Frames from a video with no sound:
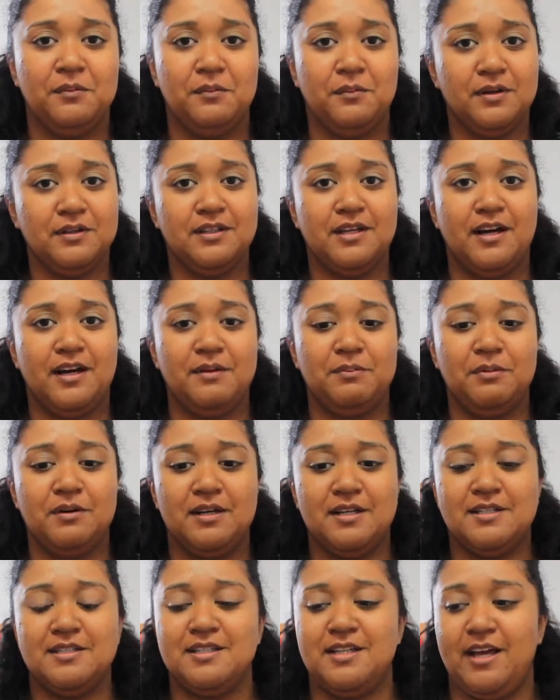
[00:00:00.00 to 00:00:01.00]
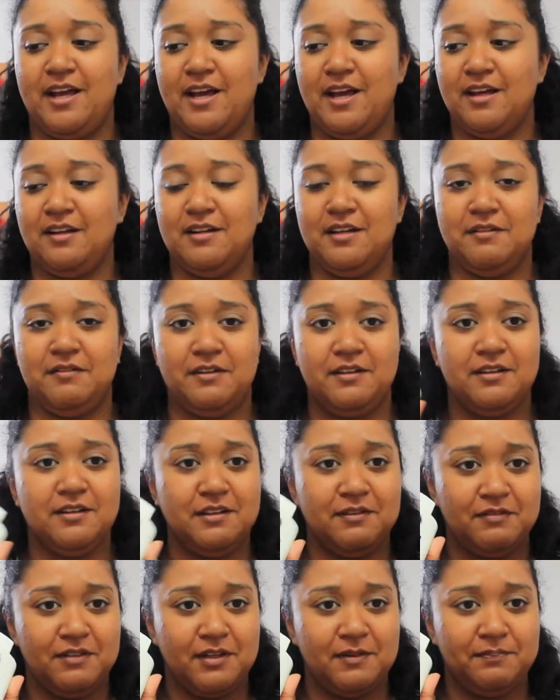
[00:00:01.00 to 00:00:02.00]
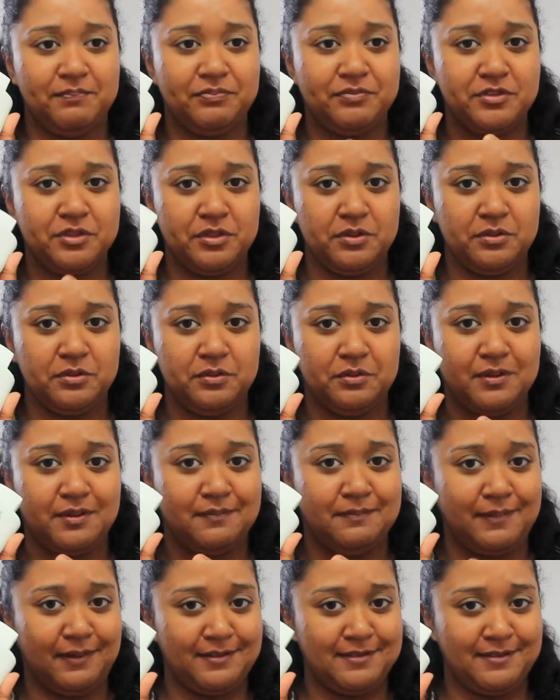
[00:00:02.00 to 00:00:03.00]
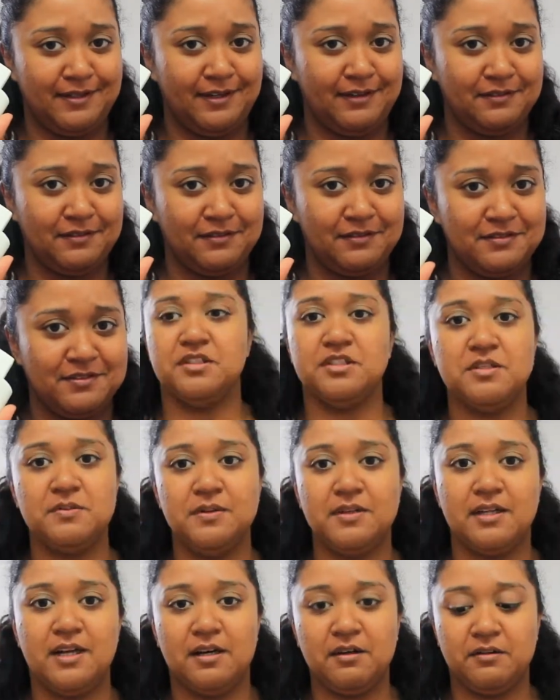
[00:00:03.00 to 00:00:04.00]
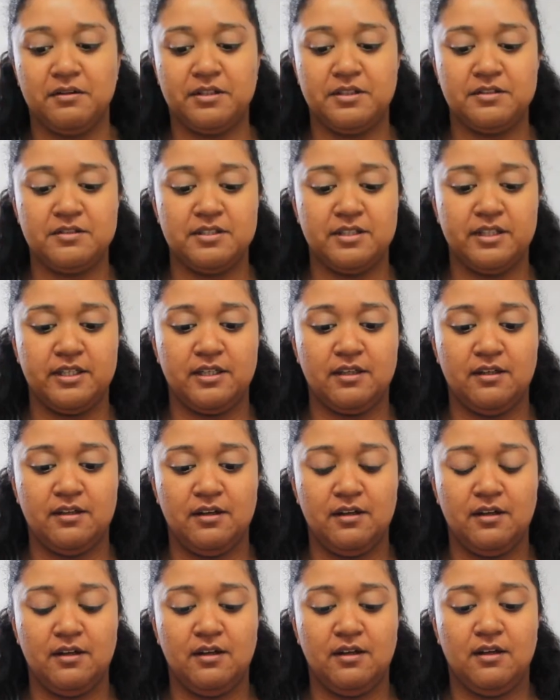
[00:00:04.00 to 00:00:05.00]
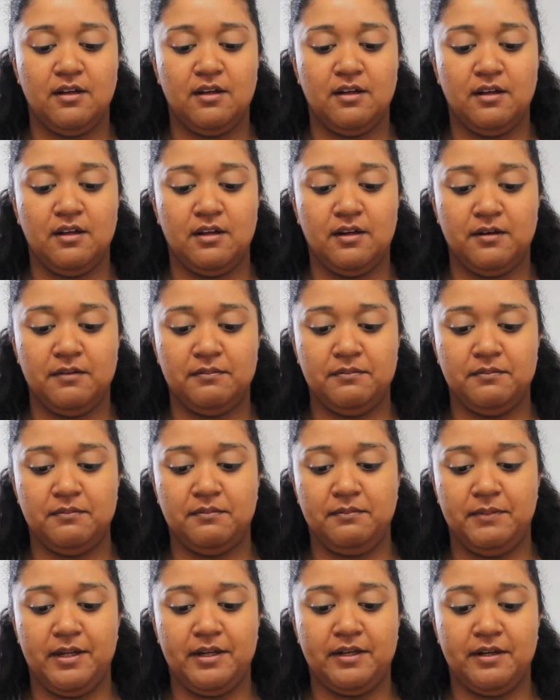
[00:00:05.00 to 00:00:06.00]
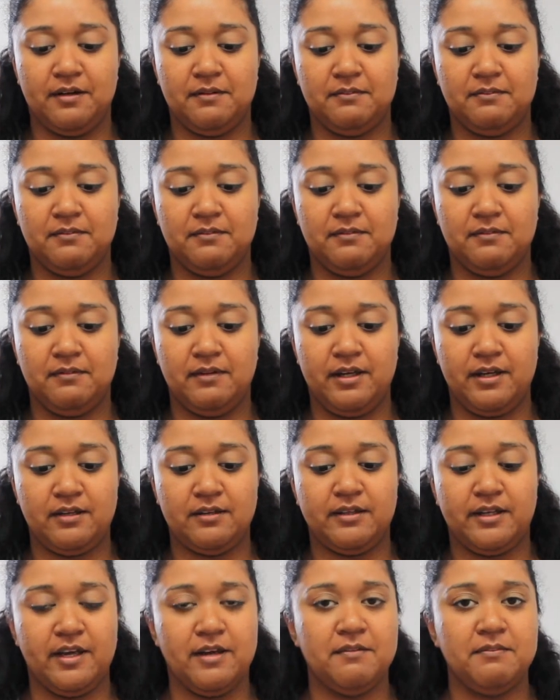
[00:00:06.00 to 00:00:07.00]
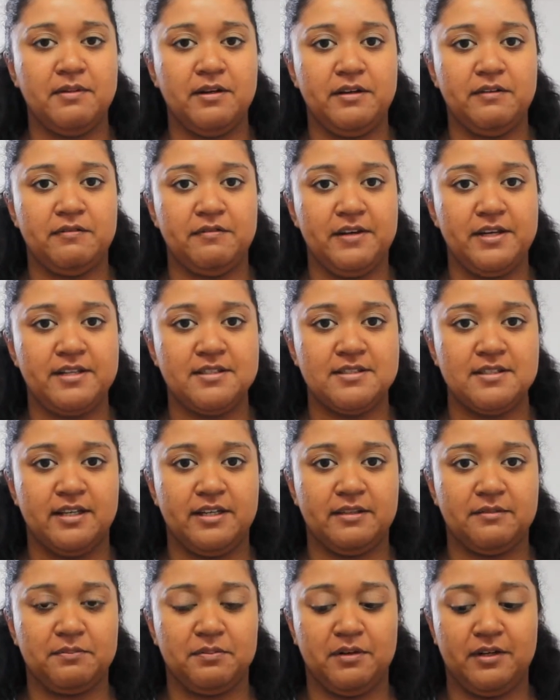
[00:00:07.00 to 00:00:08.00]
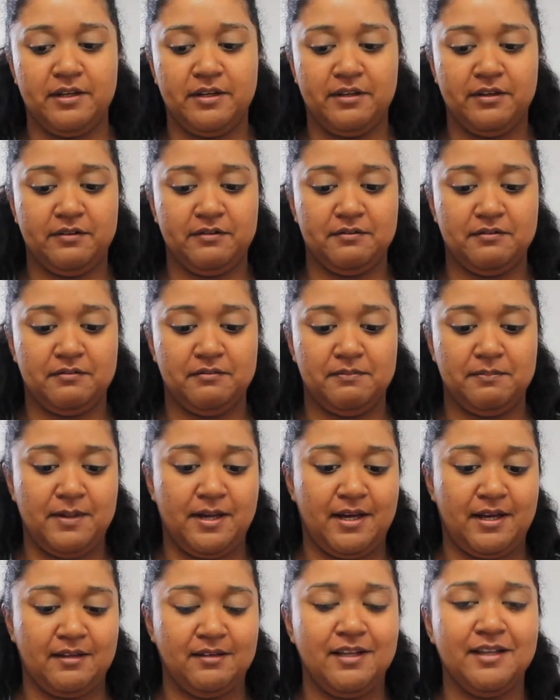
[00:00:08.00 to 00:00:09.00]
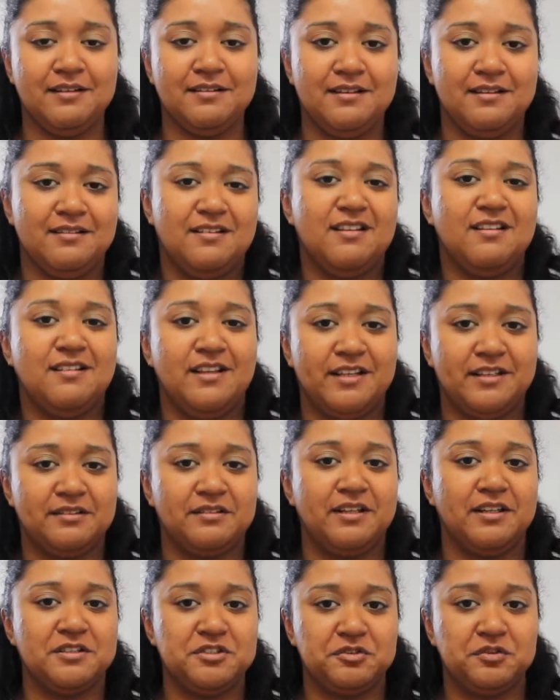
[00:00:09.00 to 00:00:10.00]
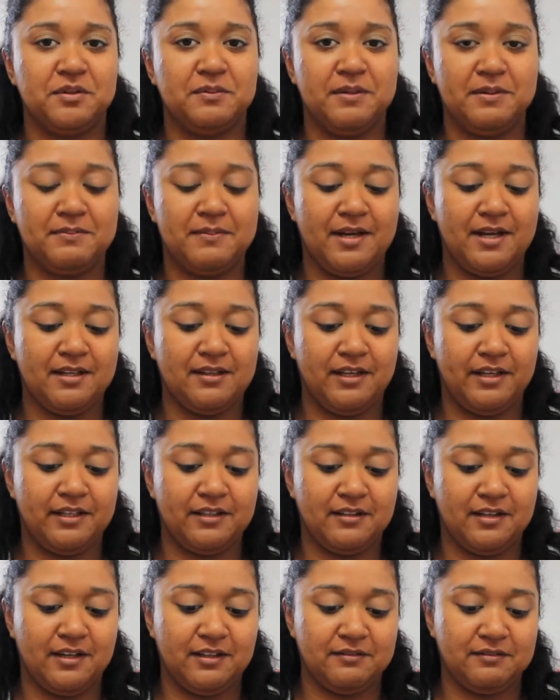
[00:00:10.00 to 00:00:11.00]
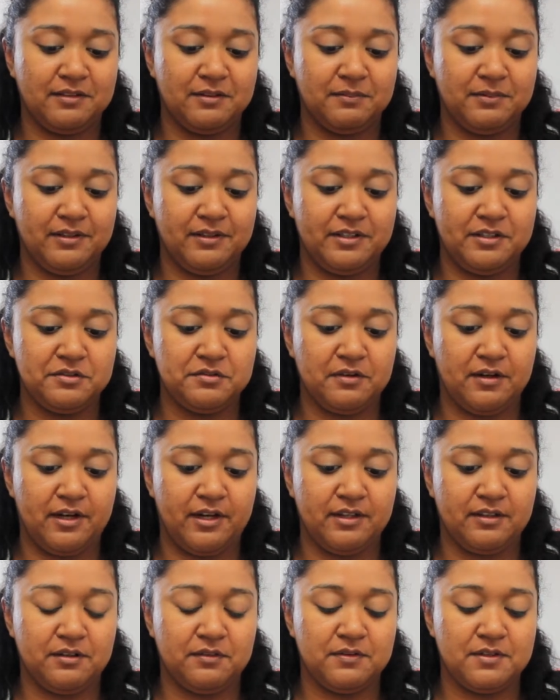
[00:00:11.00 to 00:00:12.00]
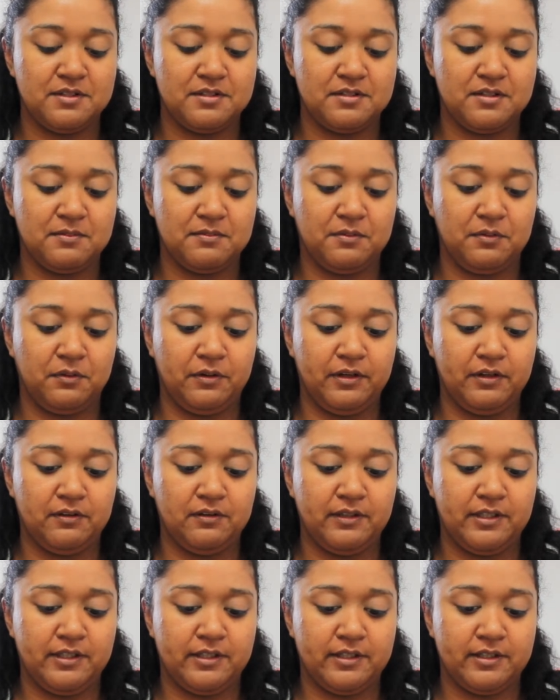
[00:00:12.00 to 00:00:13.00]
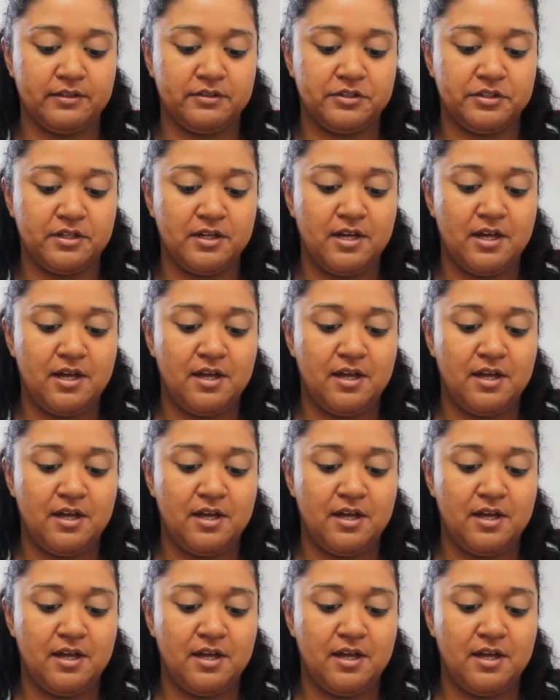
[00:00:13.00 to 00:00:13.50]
what the hype was and if it lived up to my standards. Just without using makeup, it kept my face like pretty matte, like not like extremely matte, like not completely dry. There was some oil leakage,